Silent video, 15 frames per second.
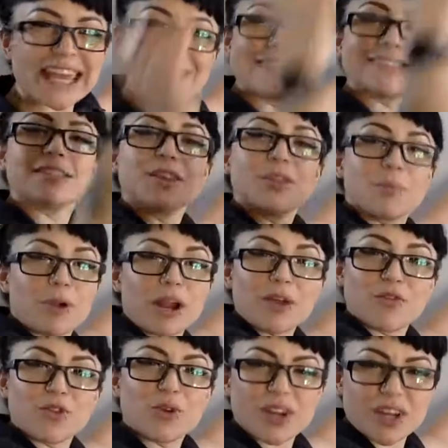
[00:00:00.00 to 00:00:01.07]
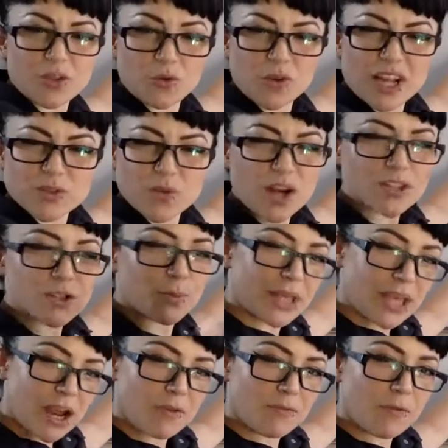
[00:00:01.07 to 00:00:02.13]
into the brake fluid in the reservoir, so be
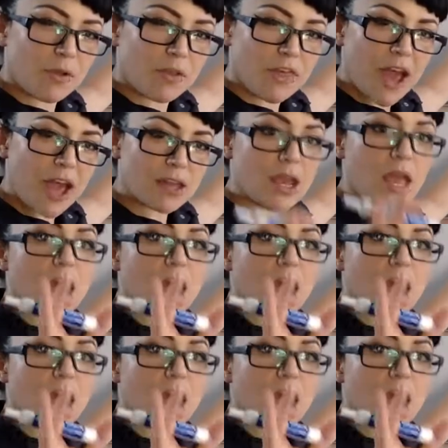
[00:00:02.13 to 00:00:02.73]
careful of that,